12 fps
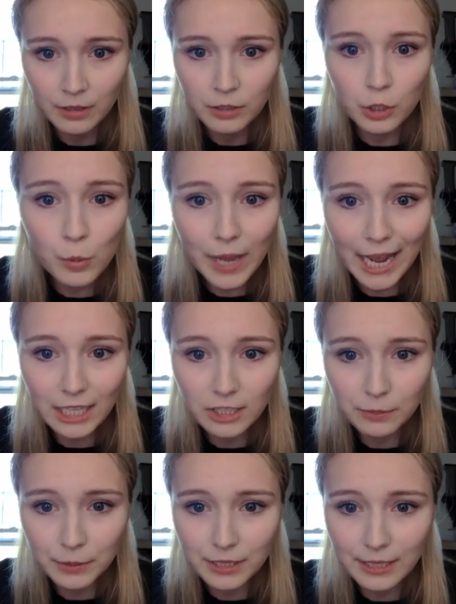2 cats
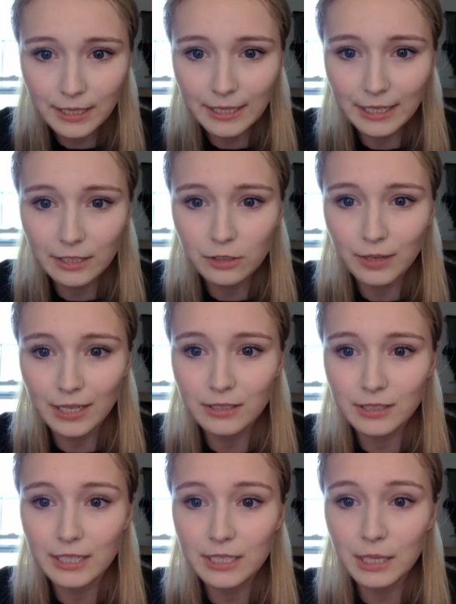preceded it,
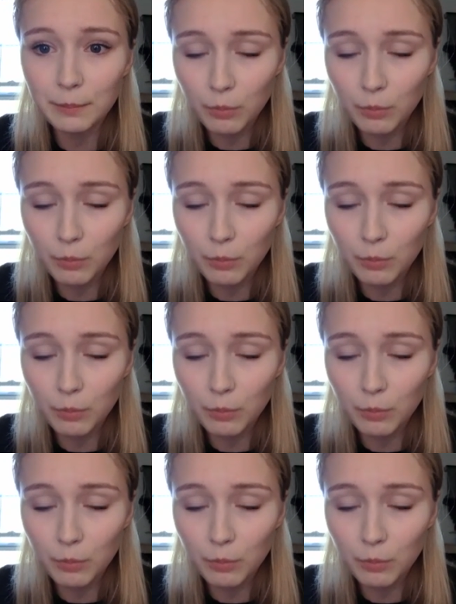dressed in deep